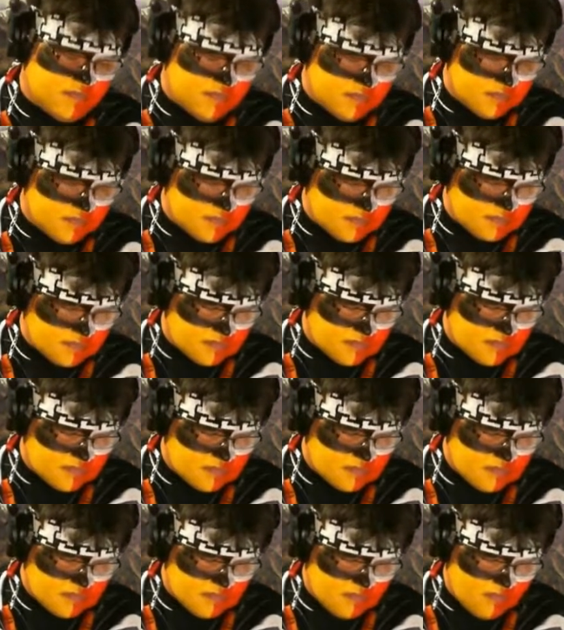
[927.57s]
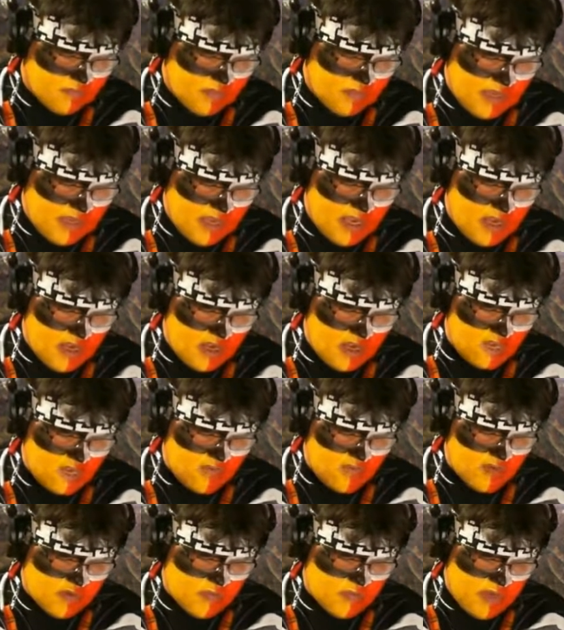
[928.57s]
Some of this is going to sound now,
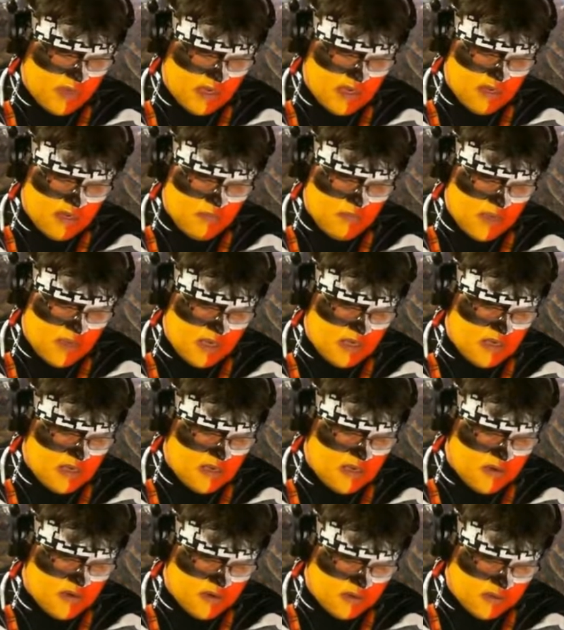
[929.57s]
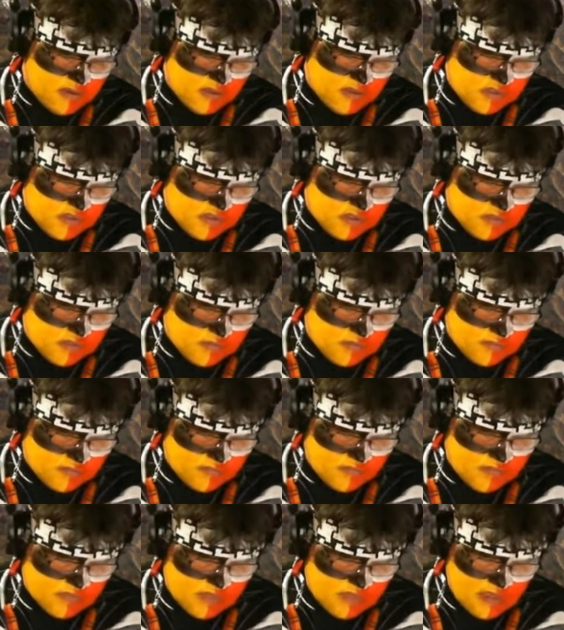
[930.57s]
for really many, many years.
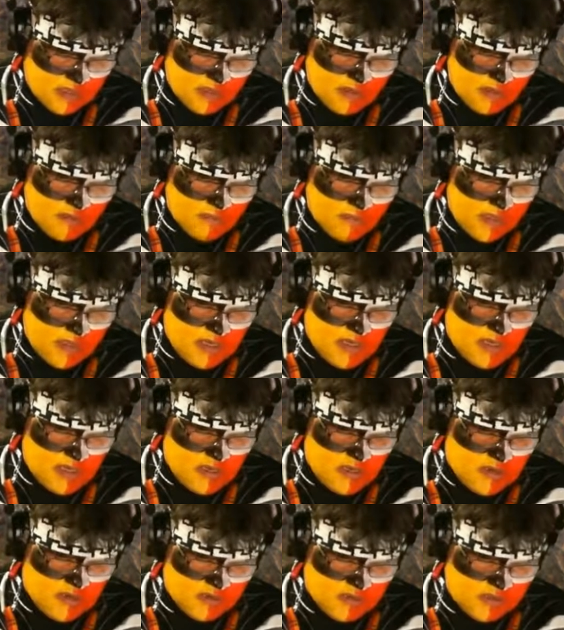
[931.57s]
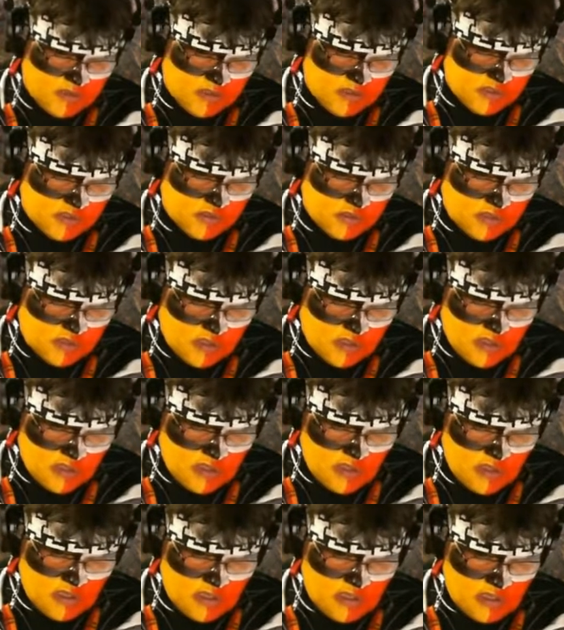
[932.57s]
Really strange. Many years.
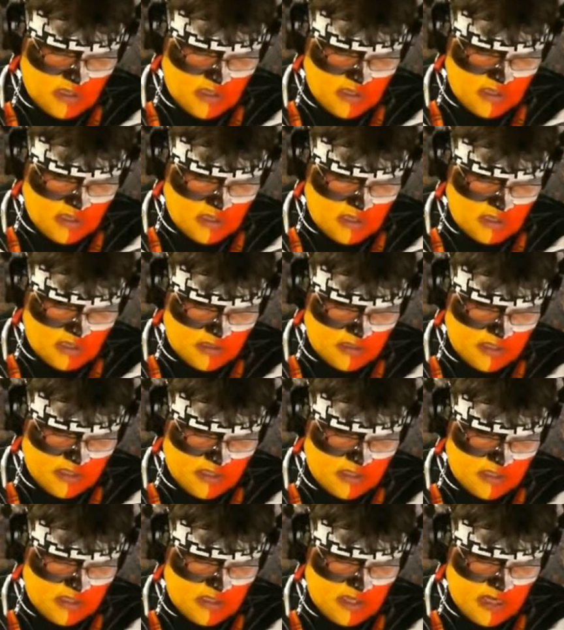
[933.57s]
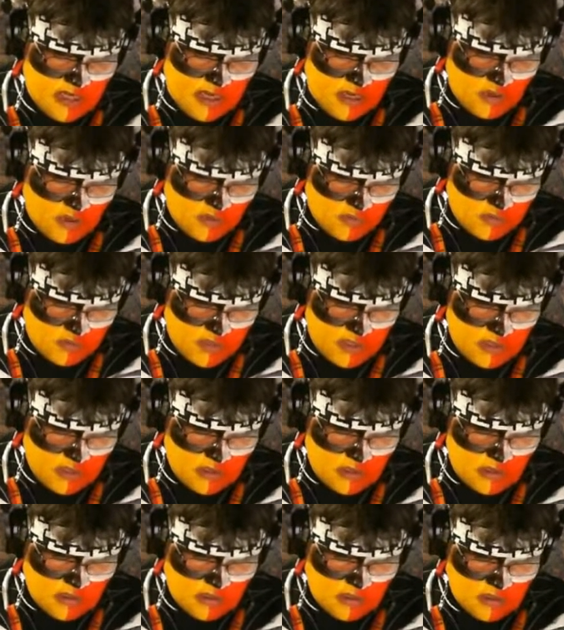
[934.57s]
Uh, in Calgary,
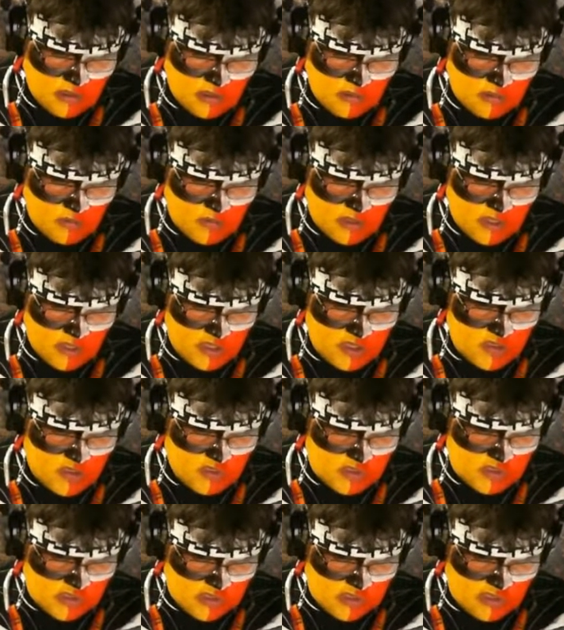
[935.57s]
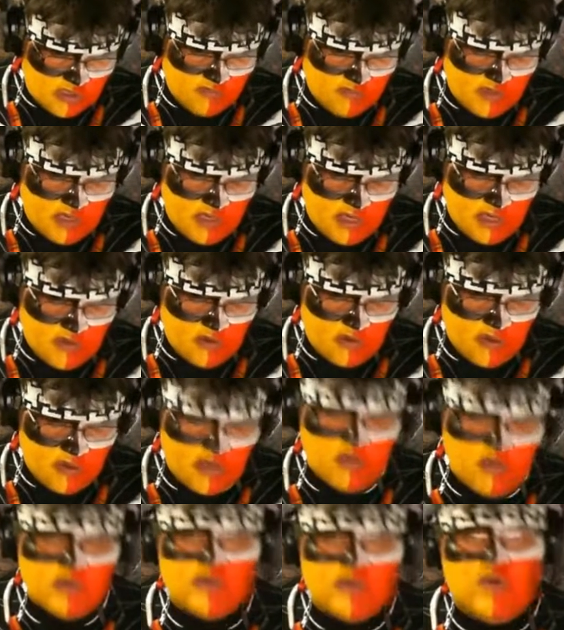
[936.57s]
when I used to live in
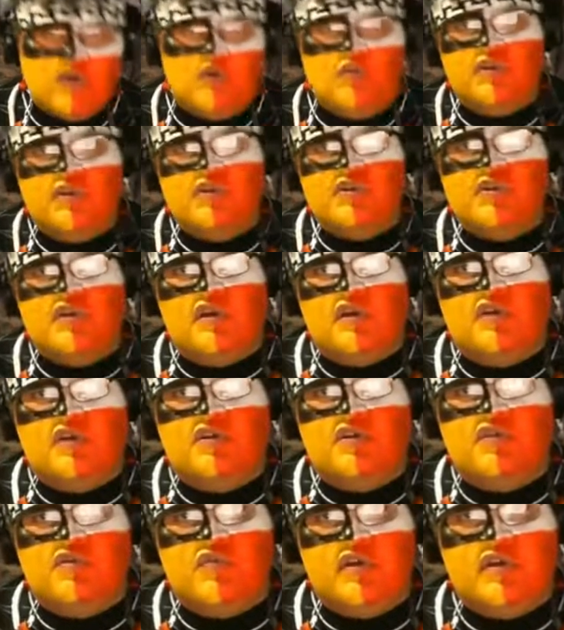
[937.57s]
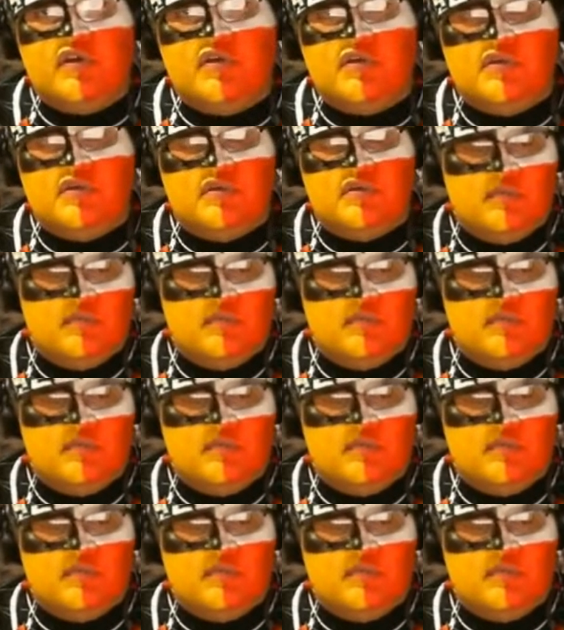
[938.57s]
Calgary, I was homeless and on the street.